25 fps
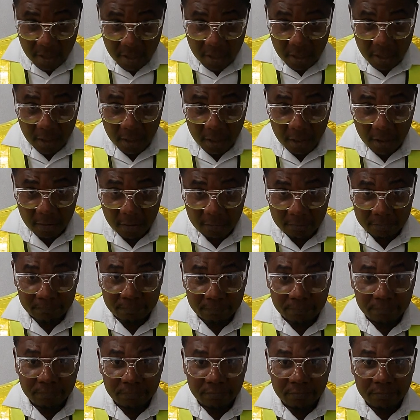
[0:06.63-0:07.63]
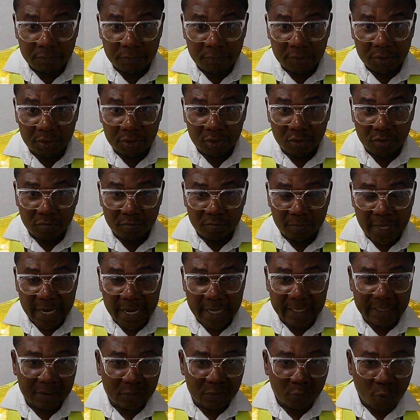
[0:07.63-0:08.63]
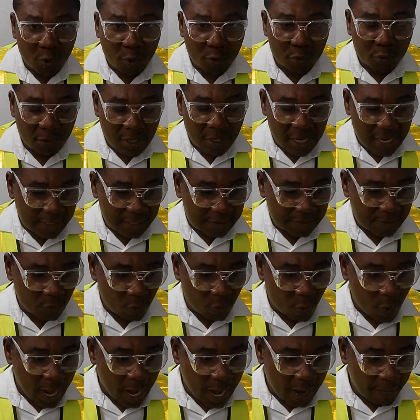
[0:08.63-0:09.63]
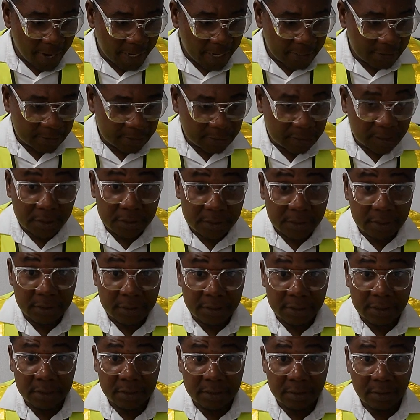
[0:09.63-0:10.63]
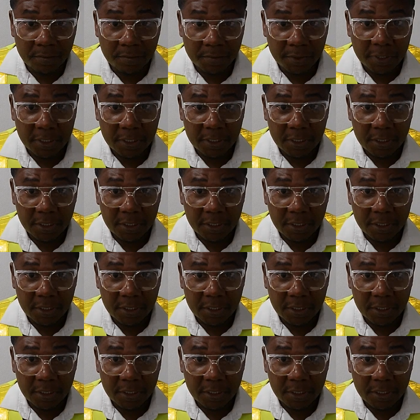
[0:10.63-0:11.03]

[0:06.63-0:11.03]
Um, you might want to ask why am I discussing this topic?